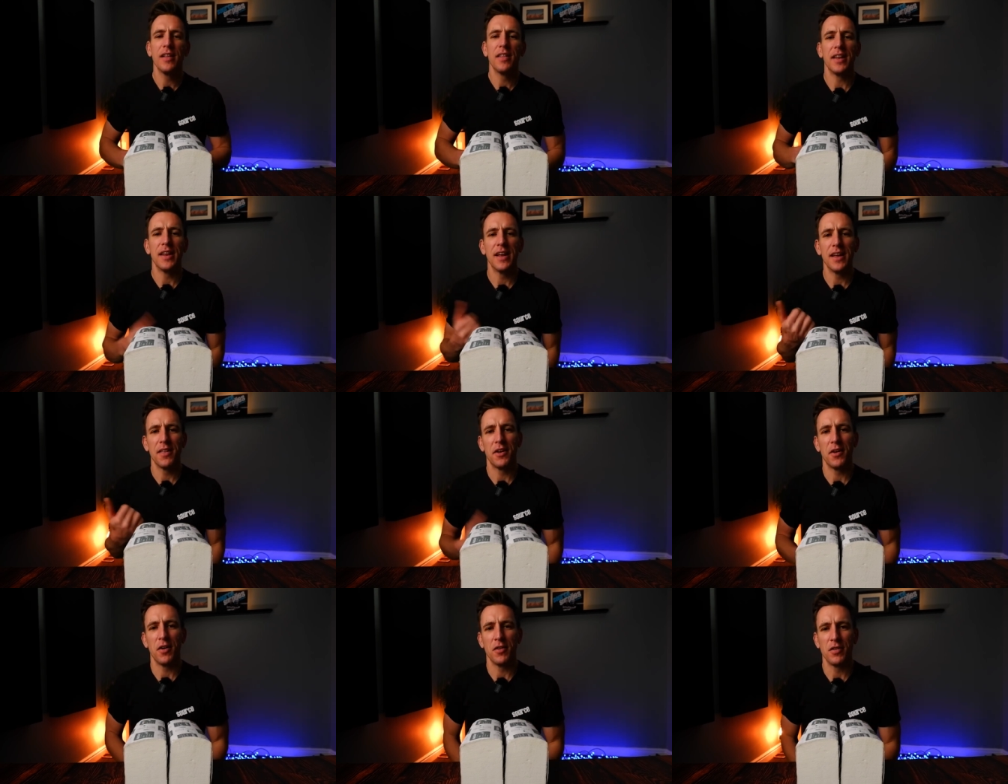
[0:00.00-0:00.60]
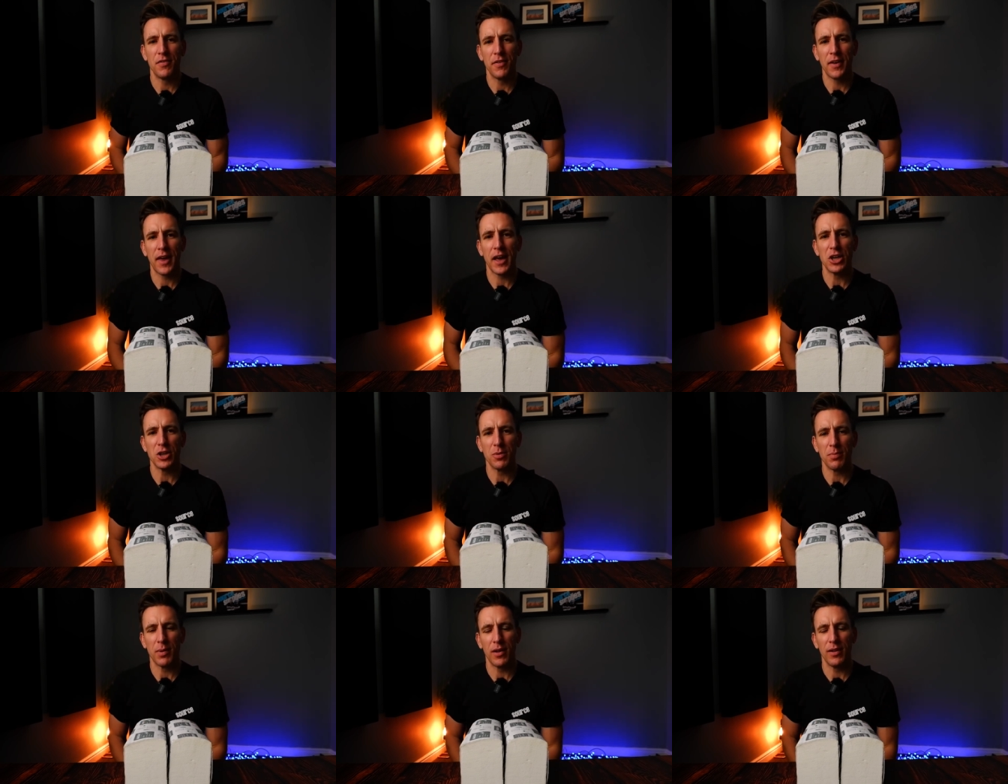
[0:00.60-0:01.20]
then hit the
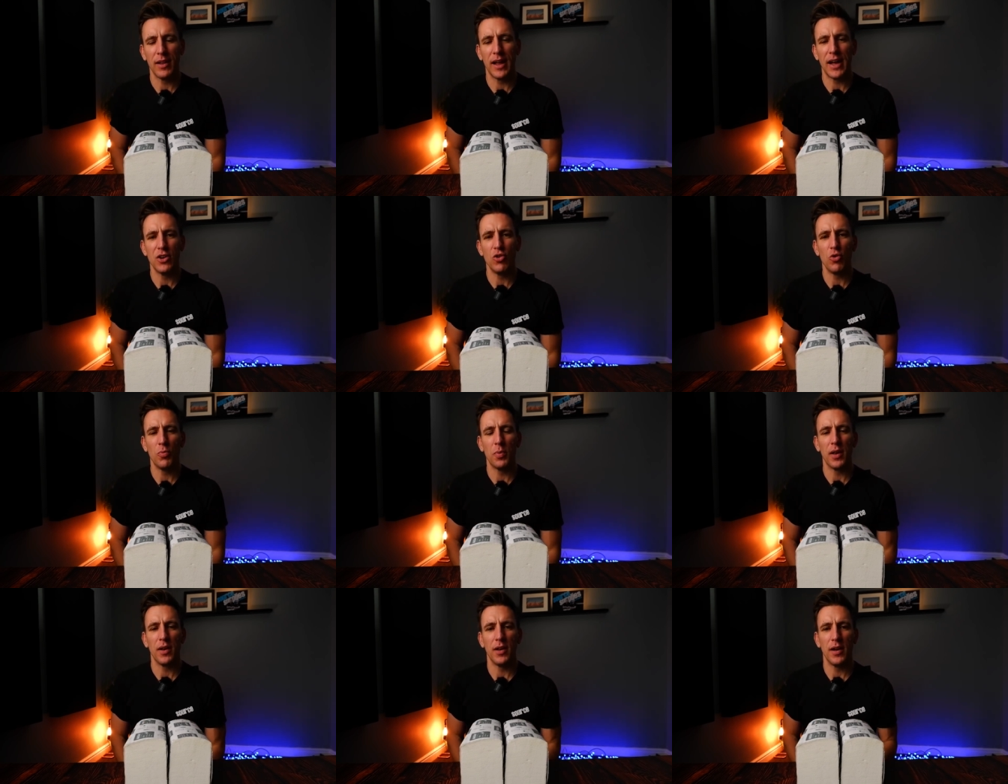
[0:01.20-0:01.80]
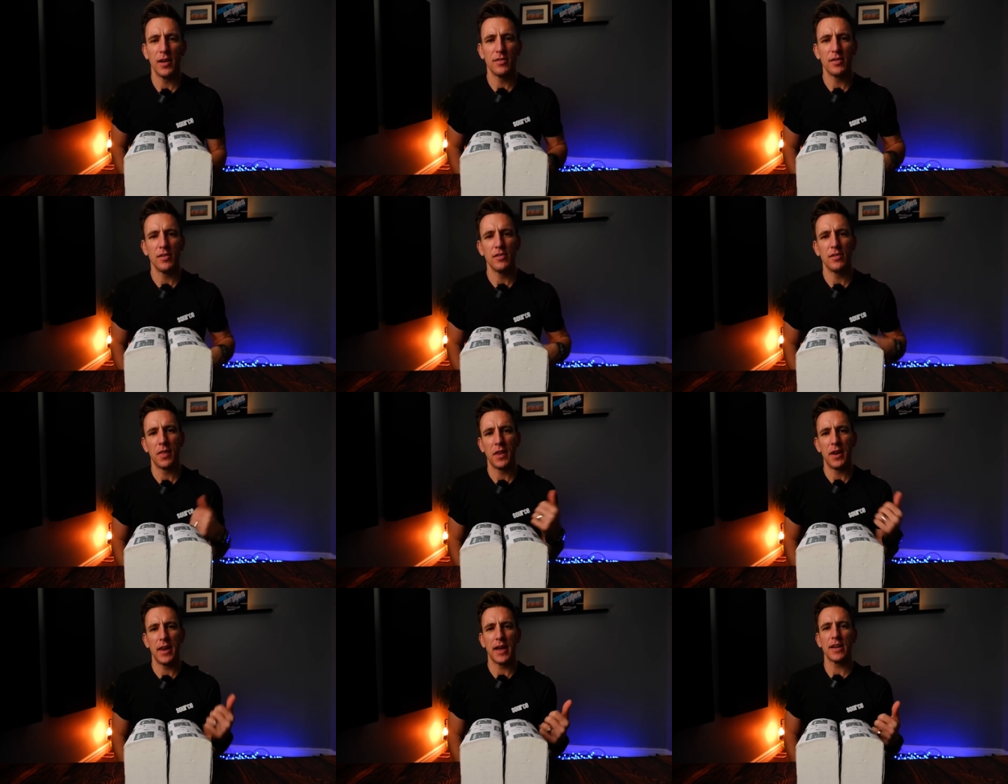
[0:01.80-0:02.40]
notification bell and you'll be alerted
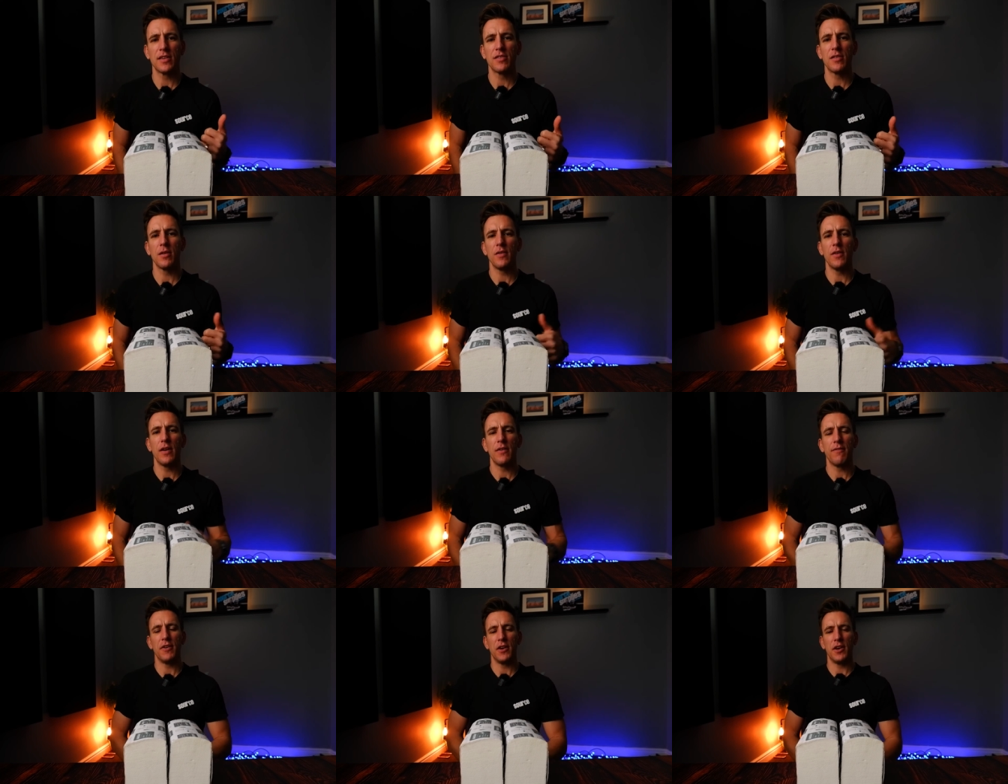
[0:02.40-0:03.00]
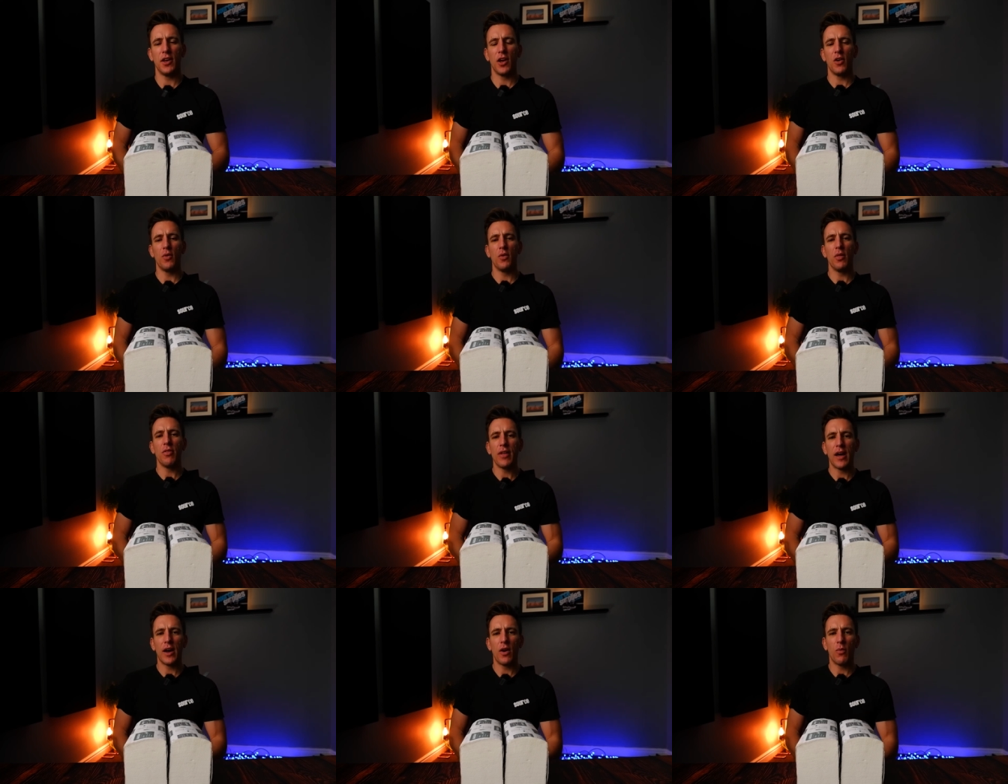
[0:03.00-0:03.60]
to the next video
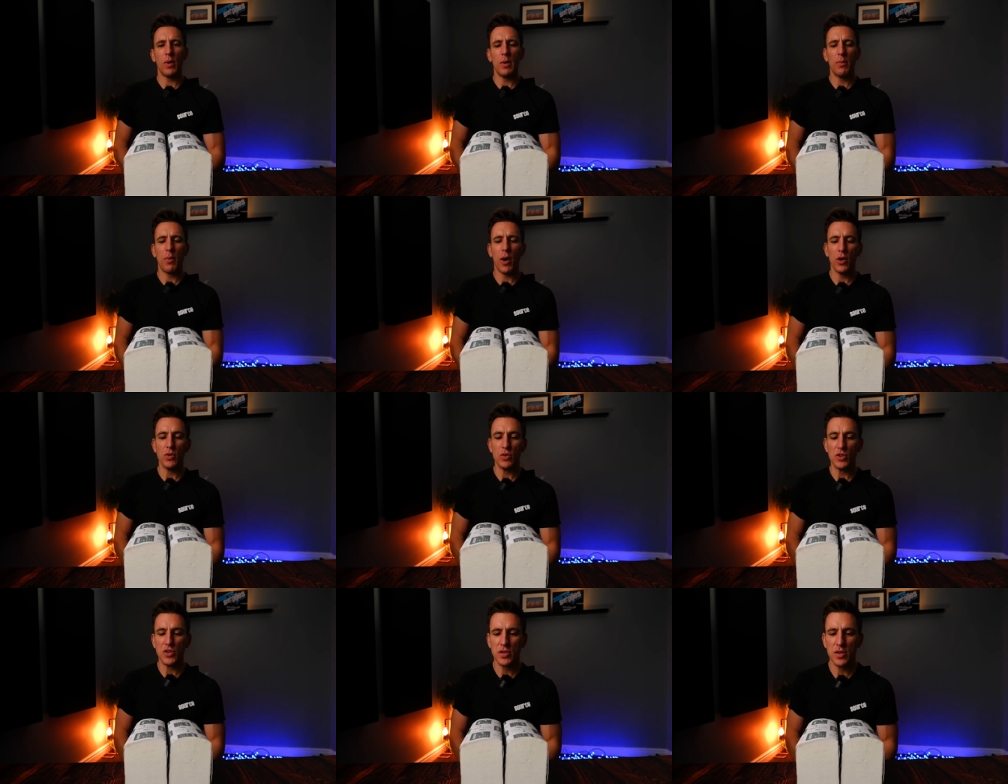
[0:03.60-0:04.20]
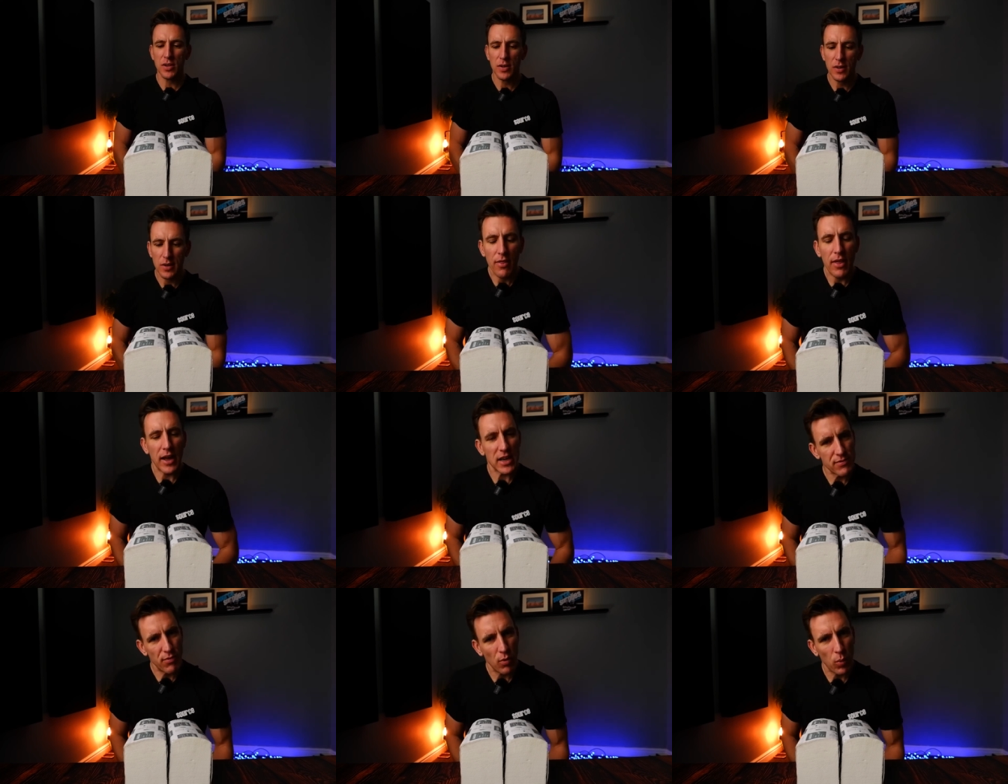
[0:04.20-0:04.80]
that we post.
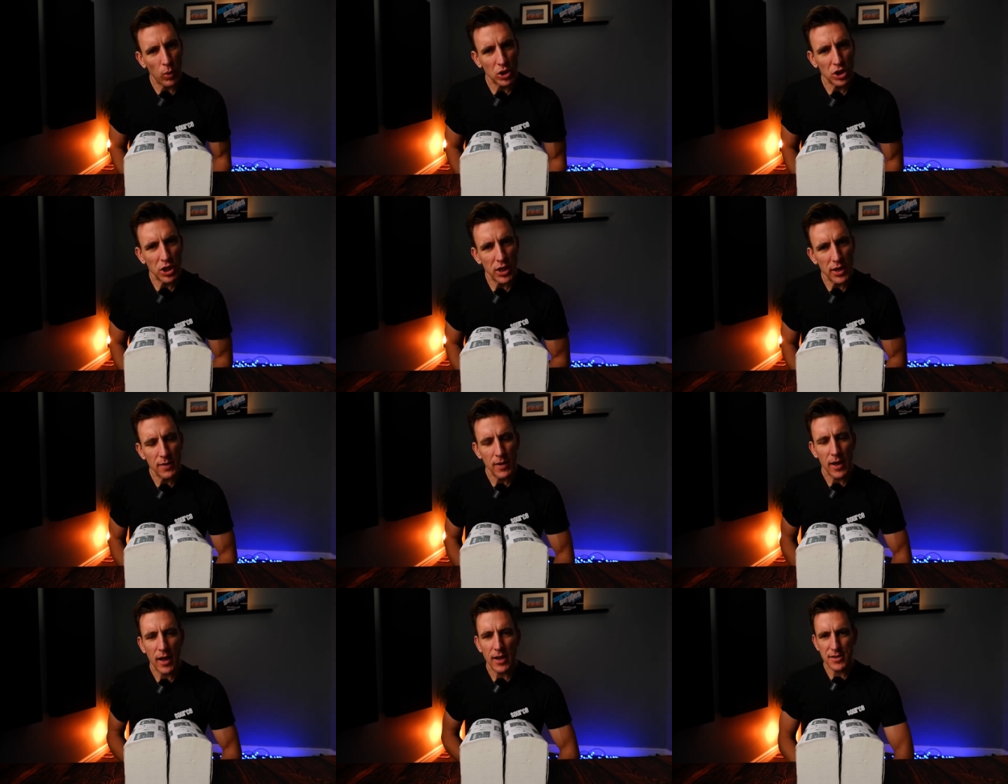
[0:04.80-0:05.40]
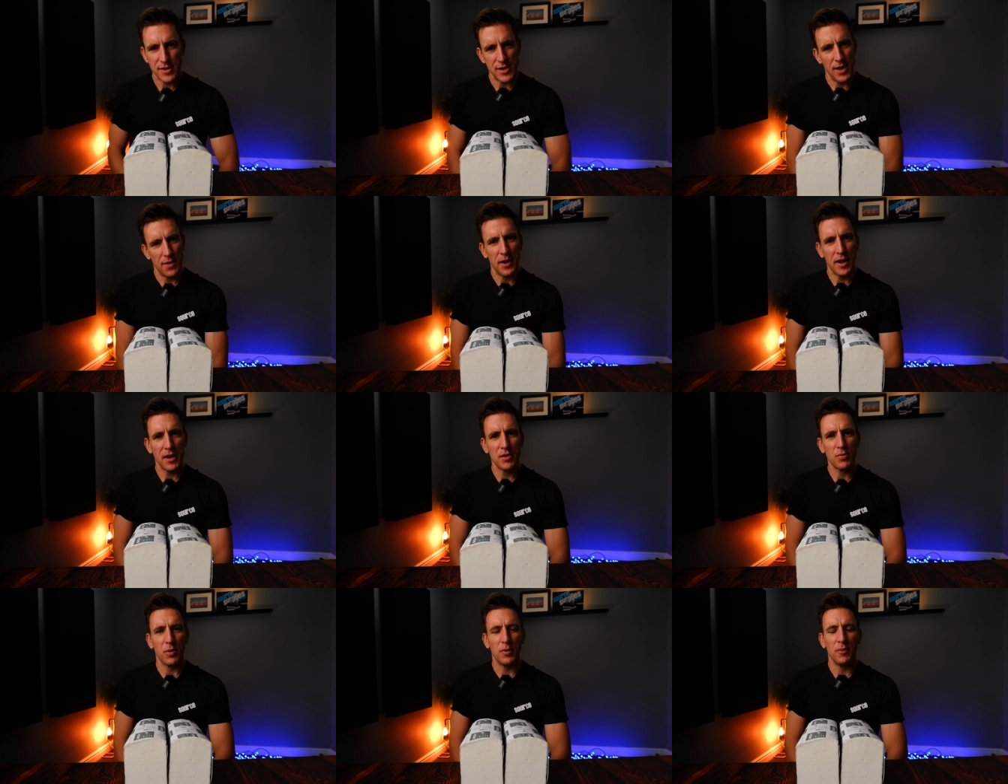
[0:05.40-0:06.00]
Thanks for watching. See you in
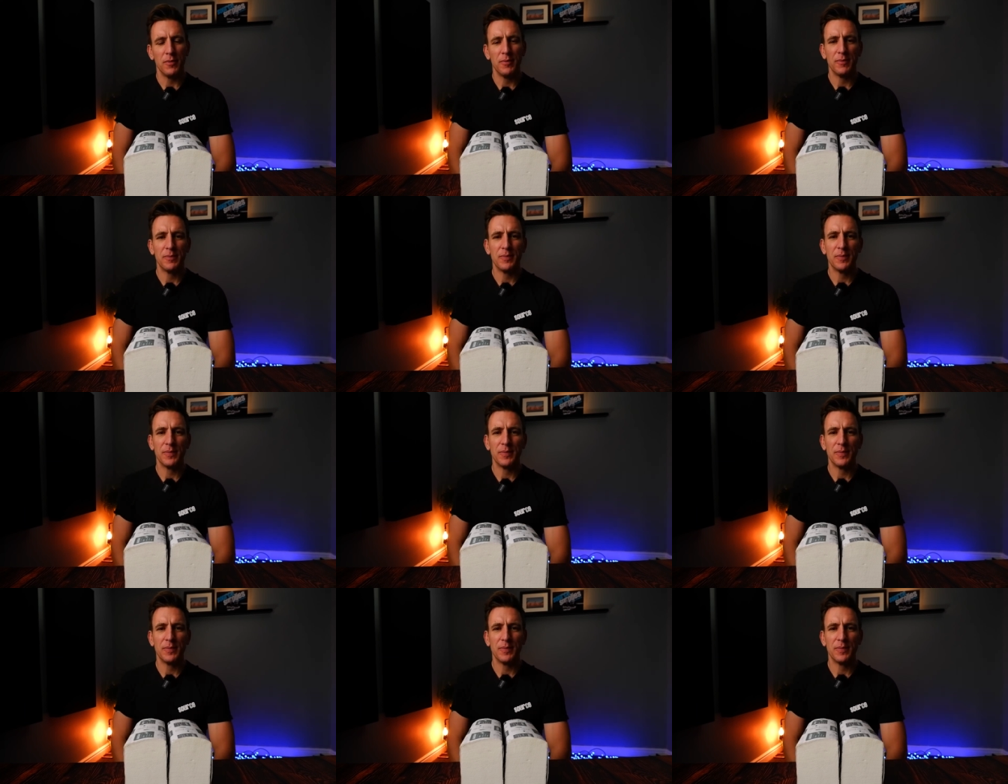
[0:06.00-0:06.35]
the next one.